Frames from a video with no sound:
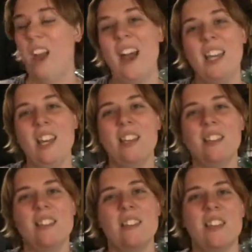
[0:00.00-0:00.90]
I can't
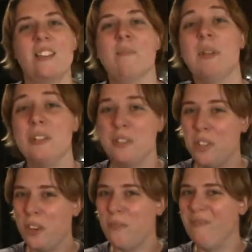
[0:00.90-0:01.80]
get this thing to peel,
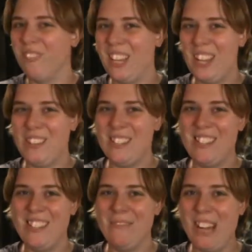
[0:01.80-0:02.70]
so you
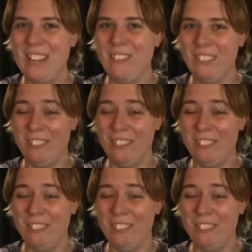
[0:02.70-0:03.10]
see my